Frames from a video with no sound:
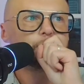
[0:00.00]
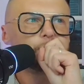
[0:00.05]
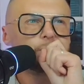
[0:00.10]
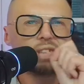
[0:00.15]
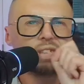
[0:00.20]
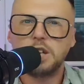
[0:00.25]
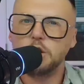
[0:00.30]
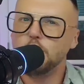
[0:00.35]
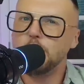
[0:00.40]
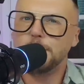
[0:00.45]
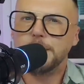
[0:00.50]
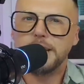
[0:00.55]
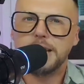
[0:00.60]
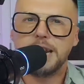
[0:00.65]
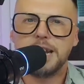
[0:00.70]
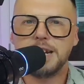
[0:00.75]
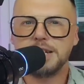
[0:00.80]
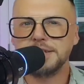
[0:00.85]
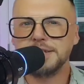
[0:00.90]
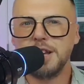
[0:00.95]
Nobody
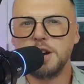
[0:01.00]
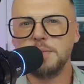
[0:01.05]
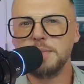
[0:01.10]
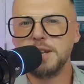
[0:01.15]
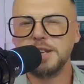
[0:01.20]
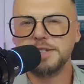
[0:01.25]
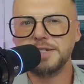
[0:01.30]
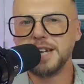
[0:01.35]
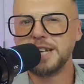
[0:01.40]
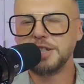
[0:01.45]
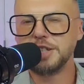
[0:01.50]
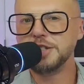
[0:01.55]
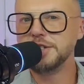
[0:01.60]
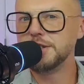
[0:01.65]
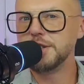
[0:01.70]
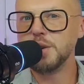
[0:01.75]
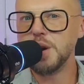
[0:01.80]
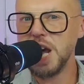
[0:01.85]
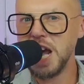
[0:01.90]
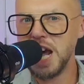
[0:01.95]
cares how many
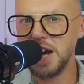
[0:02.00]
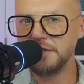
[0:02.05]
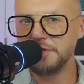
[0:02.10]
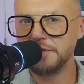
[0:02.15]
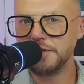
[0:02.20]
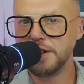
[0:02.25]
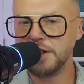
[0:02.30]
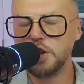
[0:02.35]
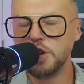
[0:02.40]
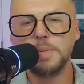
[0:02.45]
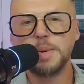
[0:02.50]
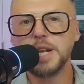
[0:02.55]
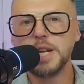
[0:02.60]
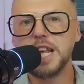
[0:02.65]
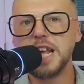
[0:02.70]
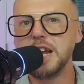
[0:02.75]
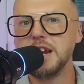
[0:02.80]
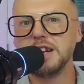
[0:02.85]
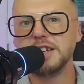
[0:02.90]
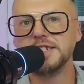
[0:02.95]
sessions you have. Nobody
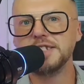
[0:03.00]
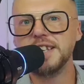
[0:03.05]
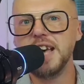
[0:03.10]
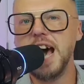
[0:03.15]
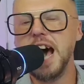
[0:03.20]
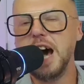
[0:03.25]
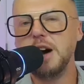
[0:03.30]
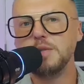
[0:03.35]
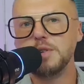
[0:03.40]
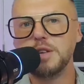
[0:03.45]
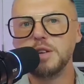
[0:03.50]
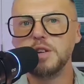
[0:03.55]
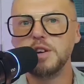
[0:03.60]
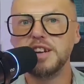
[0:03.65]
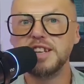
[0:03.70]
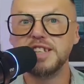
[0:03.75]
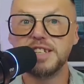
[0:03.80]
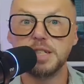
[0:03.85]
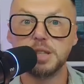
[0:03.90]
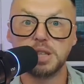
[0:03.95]
cares how you're going
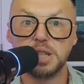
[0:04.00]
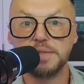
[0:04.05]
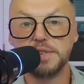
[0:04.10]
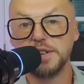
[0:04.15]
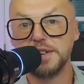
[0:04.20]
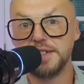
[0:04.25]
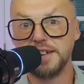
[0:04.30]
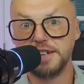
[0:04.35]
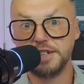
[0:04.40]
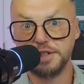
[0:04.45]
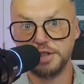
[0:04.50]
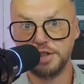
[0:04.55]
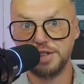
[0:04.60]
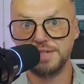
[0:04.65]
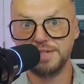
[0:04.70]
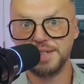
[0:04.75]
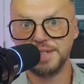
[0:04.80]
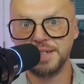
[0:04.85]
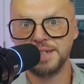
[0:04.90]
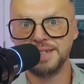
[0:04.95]
to deliver their
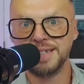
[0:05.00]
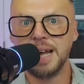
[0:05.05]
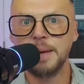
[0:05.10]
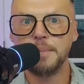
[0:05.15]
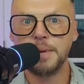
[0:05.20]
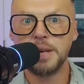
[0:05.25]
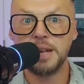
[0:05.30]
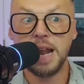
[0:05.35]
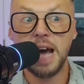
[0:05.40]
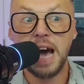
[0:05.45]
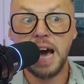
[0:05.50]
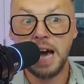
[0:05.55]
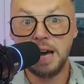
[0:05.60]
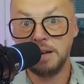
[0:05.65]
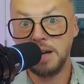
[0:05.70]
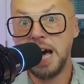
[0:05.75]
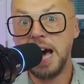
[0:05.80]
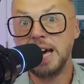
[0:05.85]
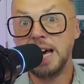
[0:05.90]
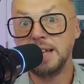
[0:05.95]
services. I mean, I,
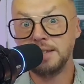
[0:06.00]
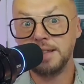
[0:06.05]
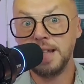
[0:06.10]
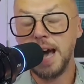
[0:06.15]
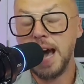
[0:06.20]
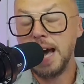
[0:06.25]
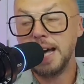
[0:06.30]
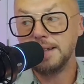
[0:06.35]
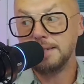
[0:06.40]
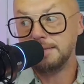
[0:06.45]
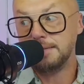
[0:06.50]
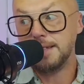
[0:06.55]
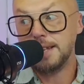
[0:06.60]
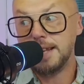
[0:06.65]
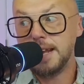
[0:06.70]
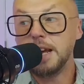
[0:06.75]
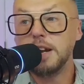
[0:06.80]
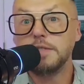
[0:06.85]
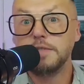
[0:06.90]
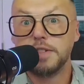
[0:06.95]
I, at
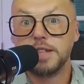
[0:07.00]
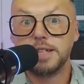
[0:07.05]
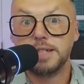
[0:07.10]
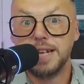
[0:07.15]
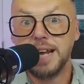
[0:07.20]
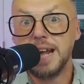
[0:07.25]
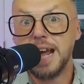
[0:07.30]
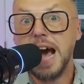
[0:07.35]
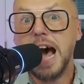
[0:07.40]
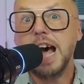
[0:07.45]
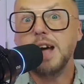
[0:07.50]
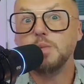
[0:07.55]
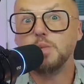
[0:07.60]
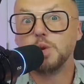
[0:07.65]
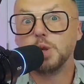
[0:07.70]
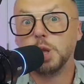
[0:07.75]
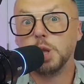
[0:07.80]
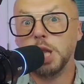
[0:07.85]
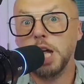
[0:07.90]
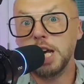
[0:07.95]
the end of the day, I
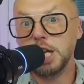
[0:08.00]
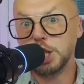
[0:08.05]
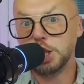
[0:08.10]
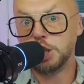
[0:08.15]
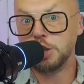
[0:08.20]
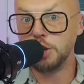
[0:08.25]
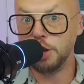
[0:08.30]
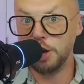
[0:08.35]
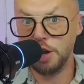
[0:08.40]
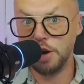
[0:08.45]
would like to know